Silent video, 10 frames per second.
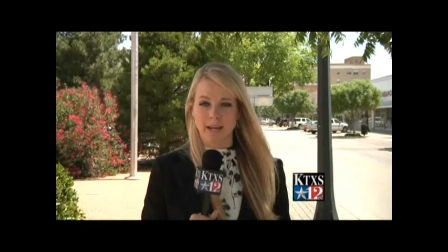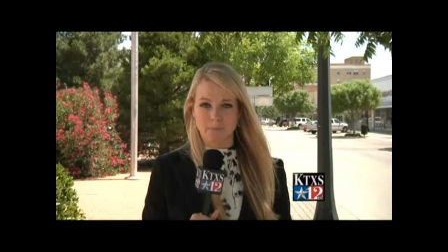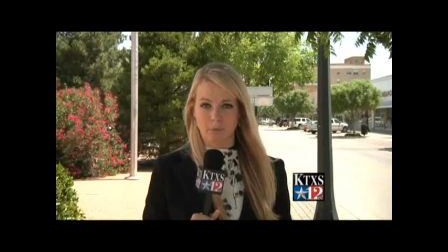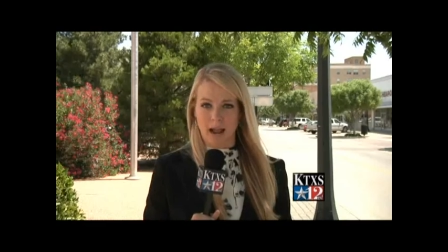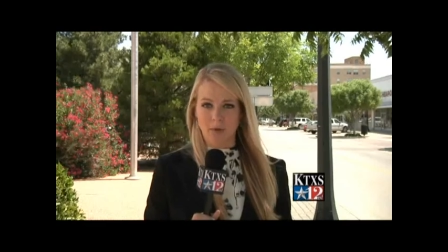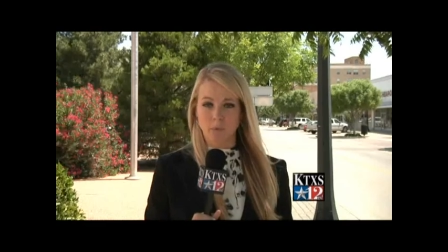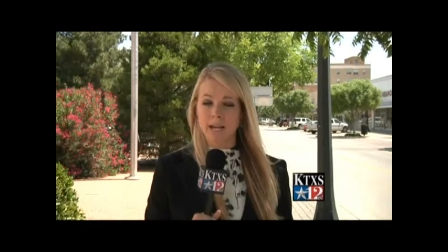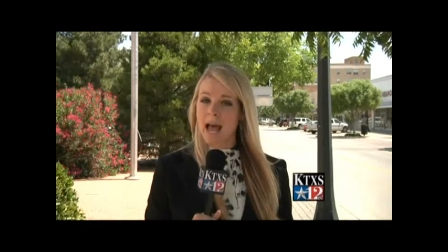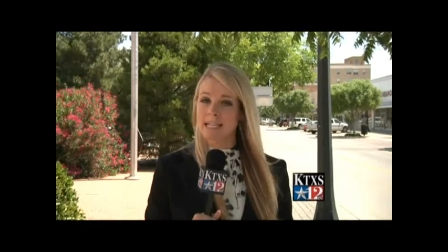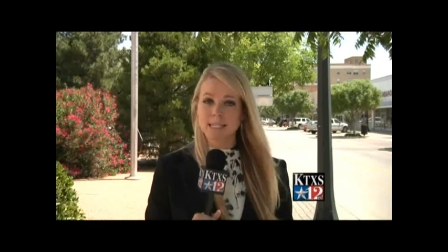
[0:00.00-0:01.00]
in Brownwood
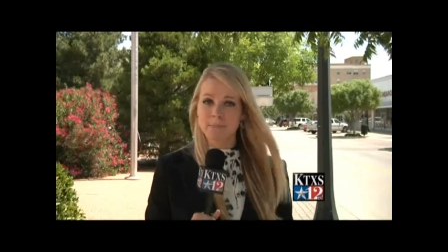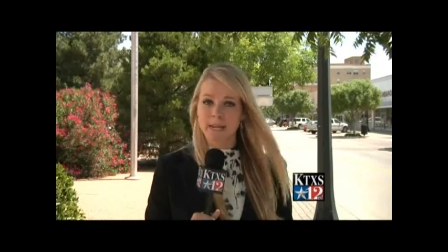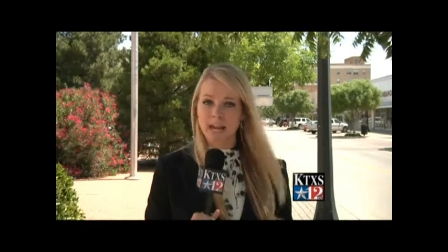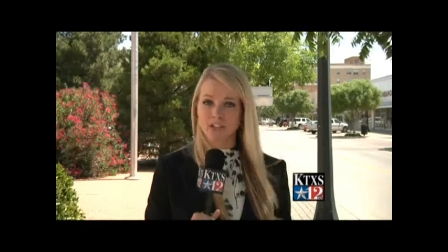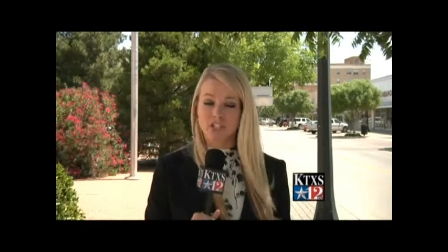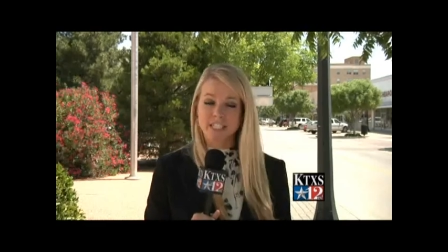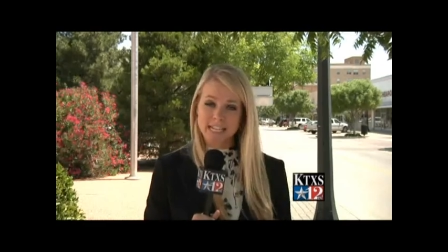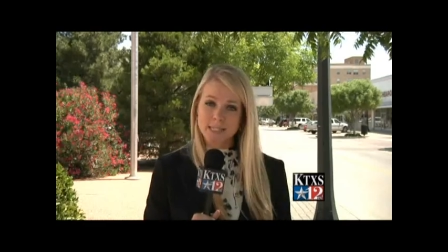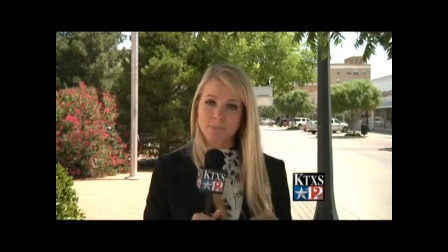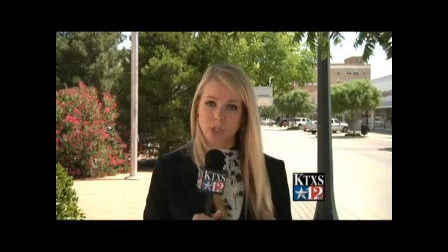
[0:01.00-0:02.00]
hasn't been under
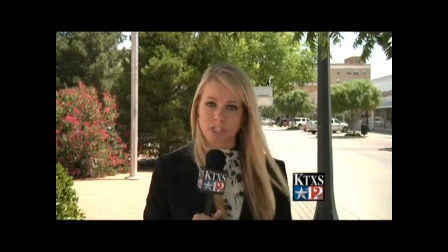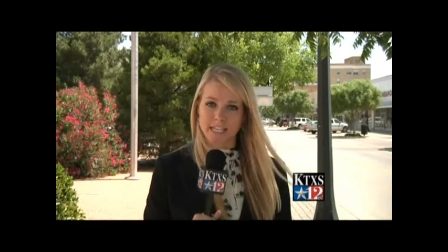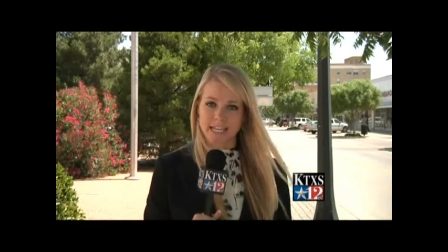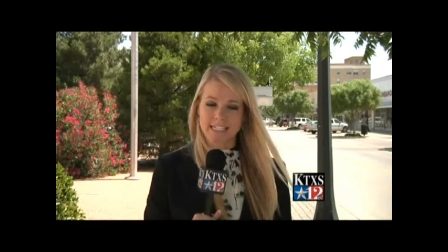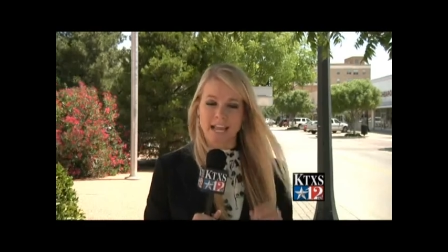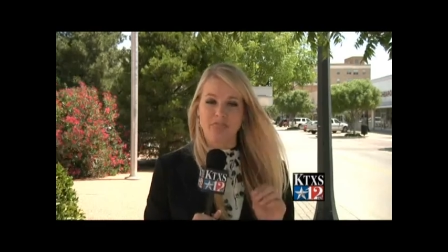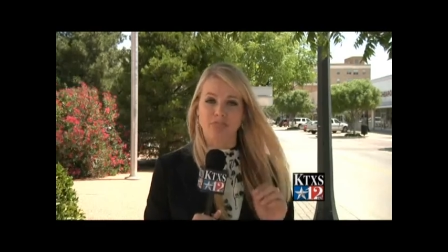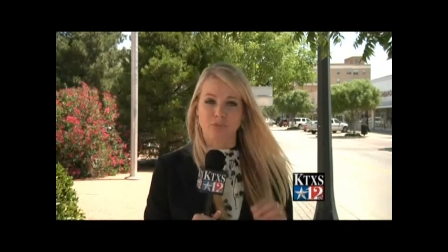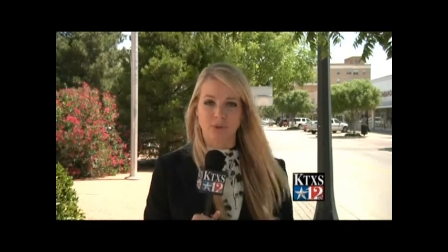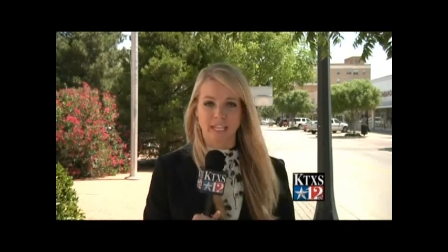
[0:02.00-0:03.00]
6% in
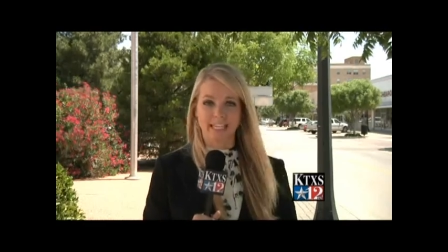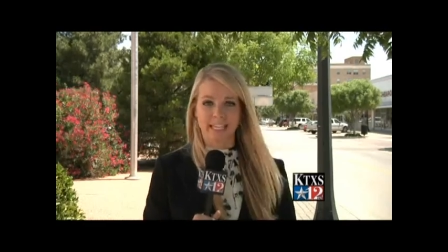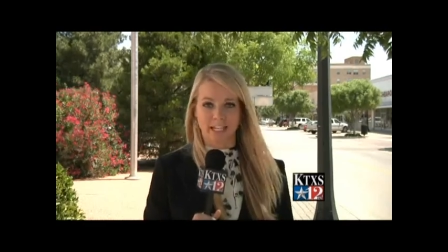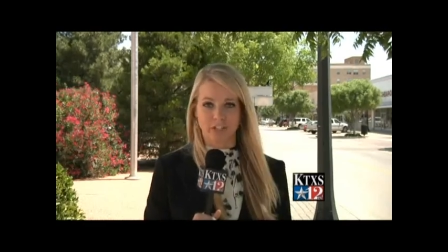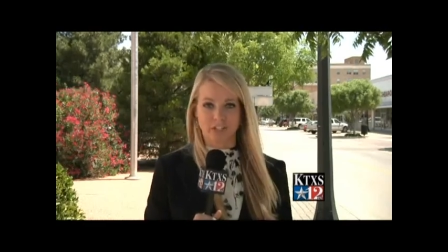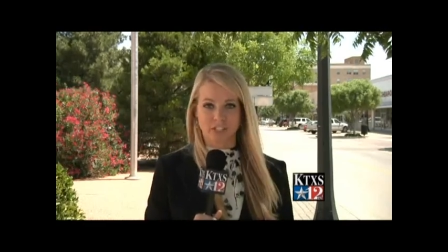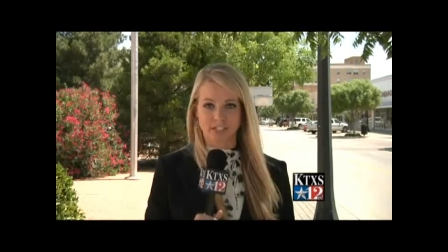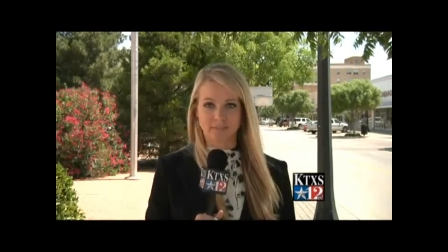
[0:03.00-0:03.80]
three years.